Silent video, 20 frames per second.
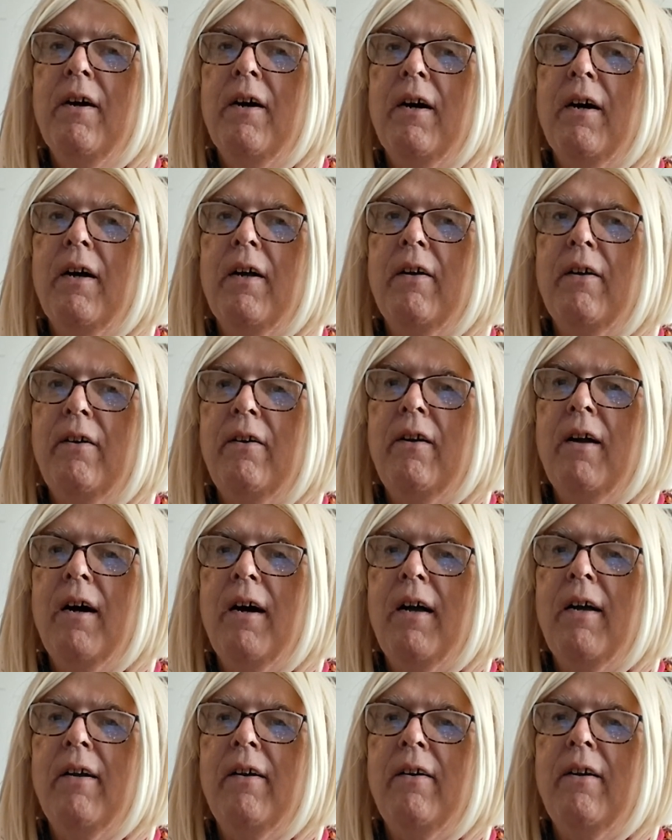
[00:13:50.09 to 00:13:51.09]
I
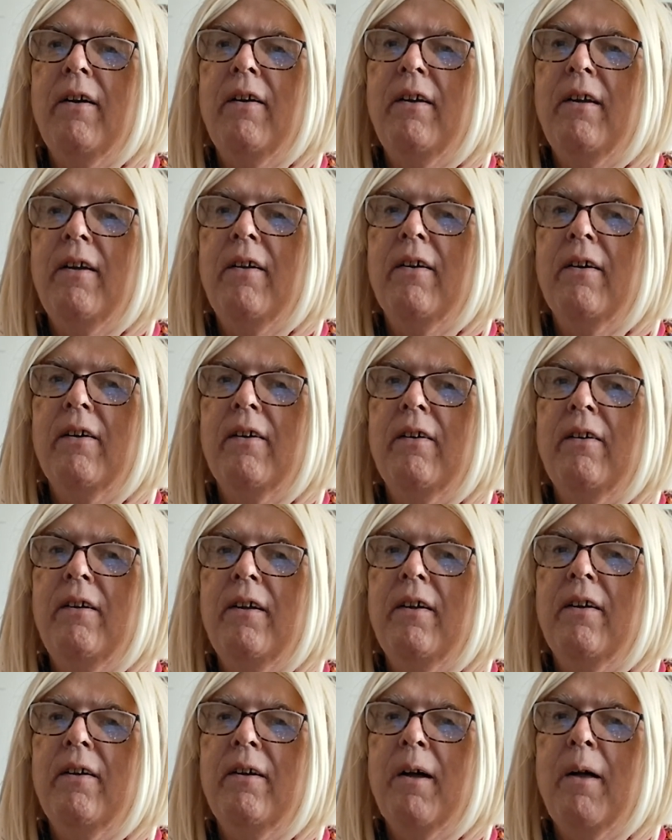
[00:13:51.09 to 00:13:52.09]
did
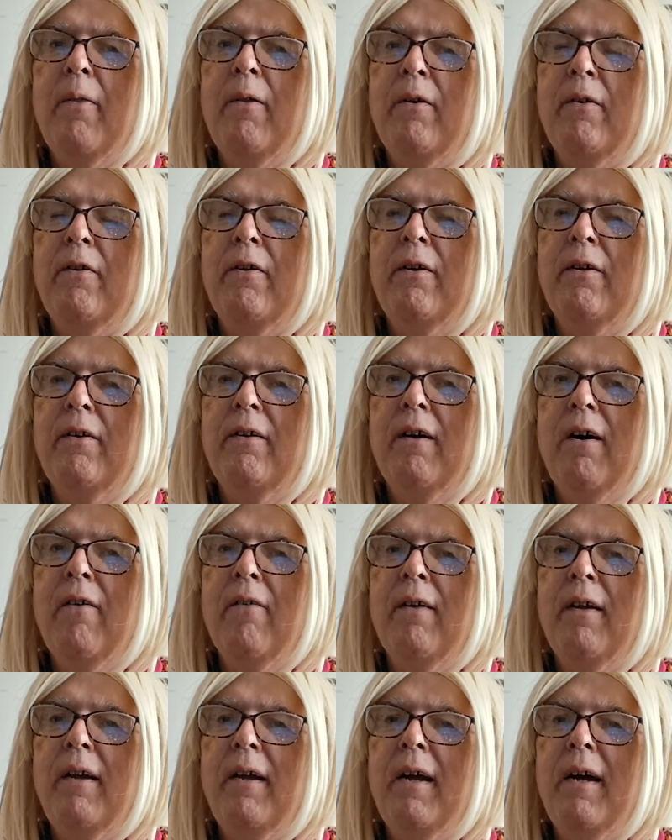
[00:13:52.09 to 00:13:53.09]
another
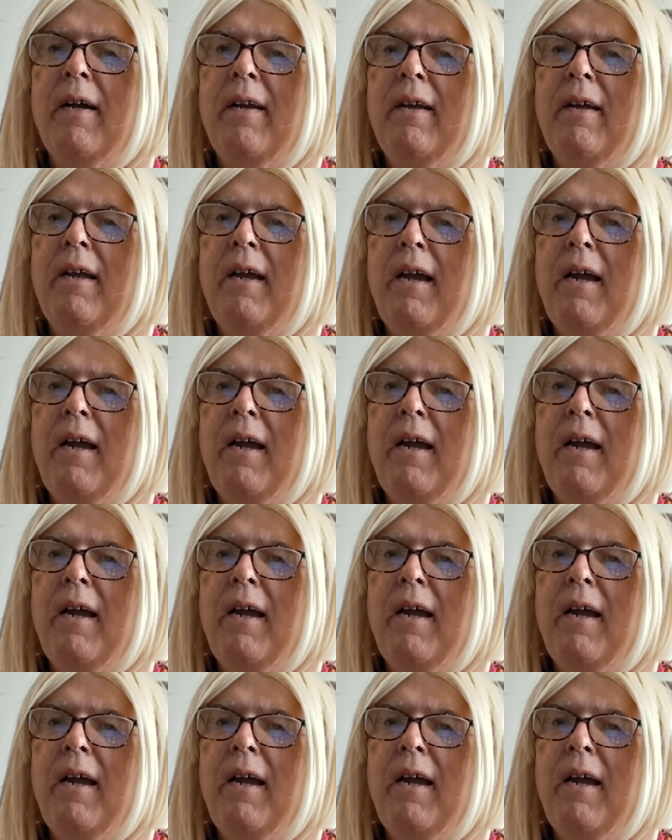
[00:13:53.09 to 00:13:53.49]
turnaround again